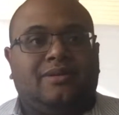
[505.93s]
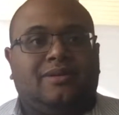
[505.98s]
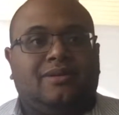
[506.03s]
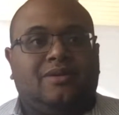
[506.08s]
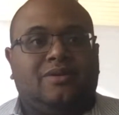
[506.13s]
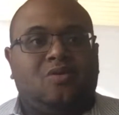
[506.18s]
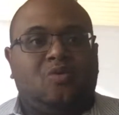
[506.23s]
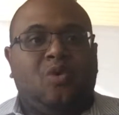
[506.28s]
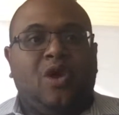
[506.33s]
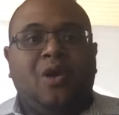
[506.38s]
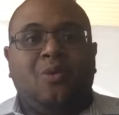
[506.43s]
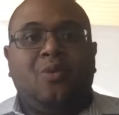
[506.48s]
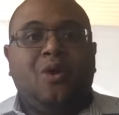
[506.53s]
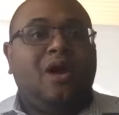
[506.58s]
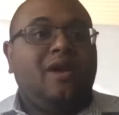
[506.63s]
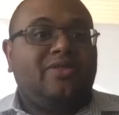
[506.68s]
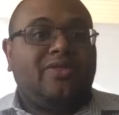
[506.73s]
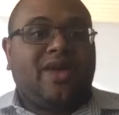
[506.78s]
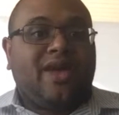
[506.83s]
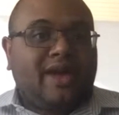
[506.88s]
Where
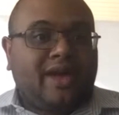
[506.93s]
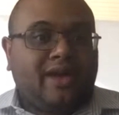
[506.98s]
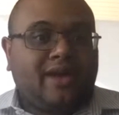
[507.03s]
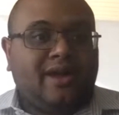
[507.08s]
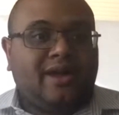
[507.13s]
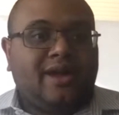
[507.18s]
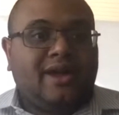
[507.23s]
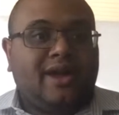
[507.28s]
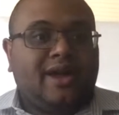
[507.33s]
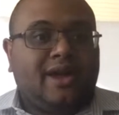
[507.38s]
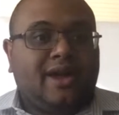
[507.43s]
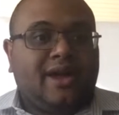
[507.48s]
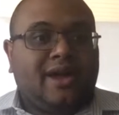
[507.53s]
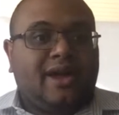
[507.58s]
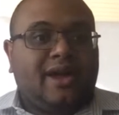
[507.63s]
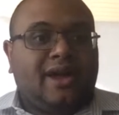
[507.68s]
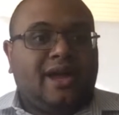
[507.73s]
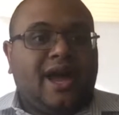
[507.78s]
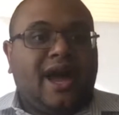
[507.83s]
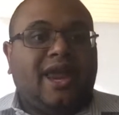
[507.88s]
were they?
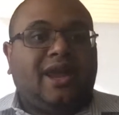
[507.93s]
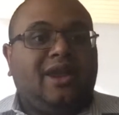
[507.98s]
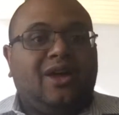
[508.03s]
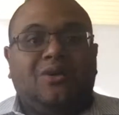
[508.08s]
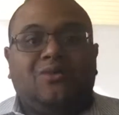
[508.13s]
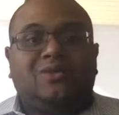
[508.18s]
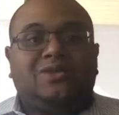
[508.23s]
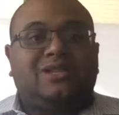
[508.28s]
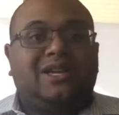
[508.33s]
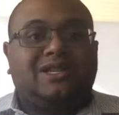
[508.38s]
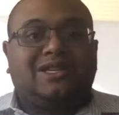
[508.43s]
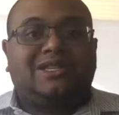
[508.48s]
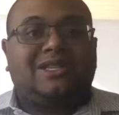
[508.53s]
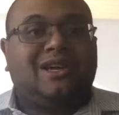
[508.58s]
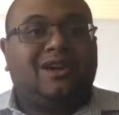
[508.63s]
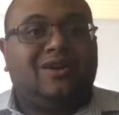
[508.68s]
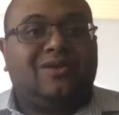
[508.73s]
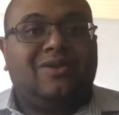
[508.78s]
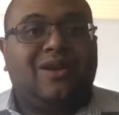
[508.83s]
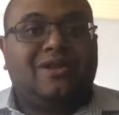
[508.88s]
How long was their
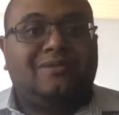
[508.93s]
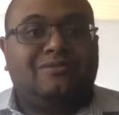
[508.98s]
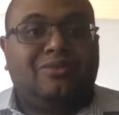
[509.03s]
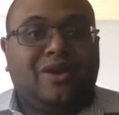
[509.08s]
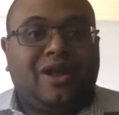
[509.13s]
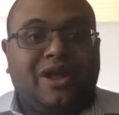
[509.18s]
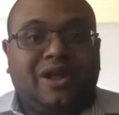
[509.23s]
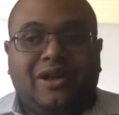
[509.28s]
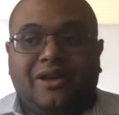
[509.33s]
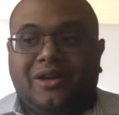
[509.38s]
cigarette break?